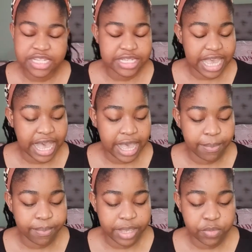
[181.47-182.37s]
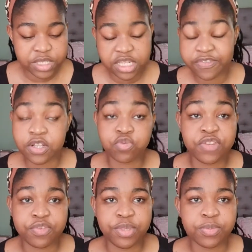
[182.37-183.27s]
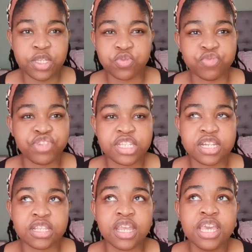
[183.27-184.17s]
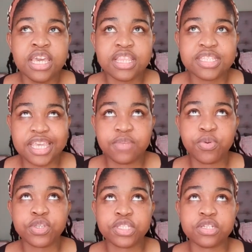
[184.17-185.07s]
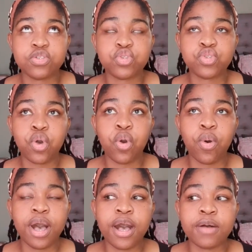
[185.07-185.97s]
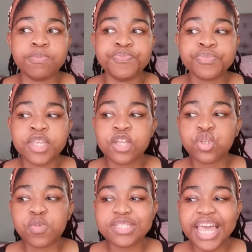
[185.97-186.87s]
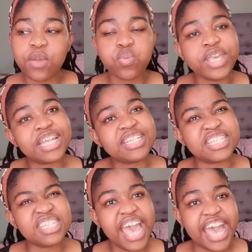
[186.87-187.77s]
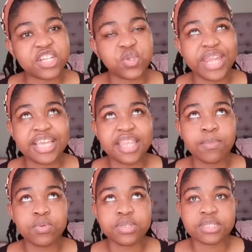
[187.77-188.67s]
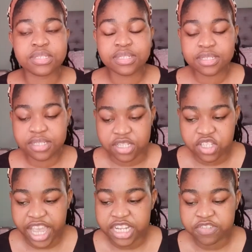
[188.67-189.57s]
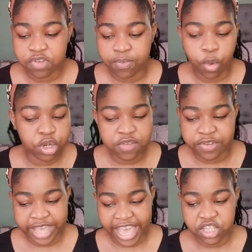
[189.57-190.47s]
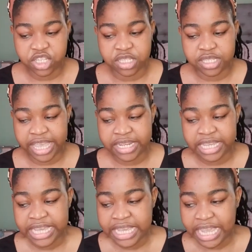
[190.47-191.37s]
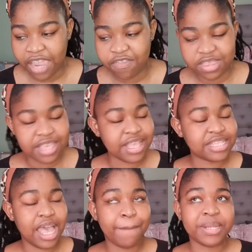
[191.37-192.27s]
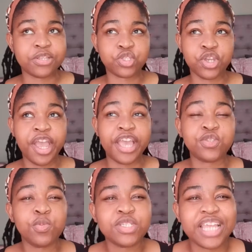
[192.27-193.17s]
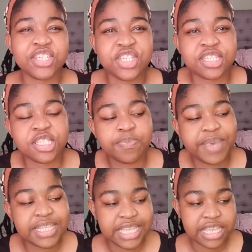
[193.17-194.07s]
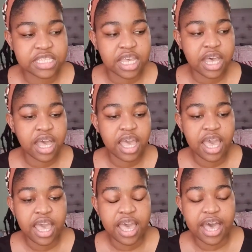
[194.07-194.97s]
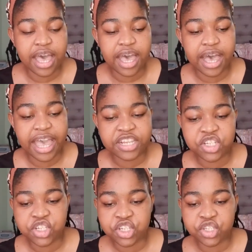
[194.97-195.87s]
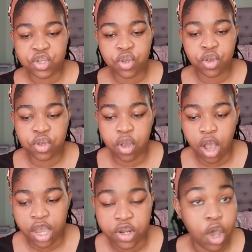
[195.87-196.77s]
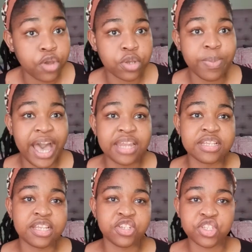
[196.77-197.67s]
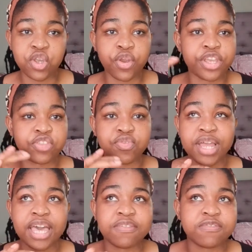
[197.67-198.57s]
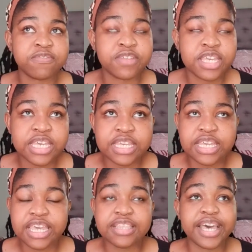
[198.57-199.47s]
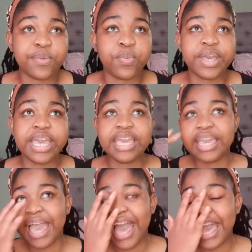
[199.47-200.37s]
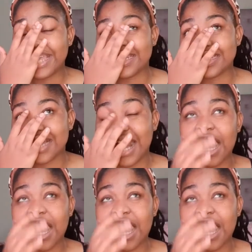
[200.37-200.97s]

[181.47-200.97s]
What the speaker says: it. It was a difficult read for me because it was written in the second person. So it's almost like we are detached, or like Tambu is detached from all of her actions and everything that's happening to her. It's almost like she's a spectator and she's just on autopilot and just going through life in that way. And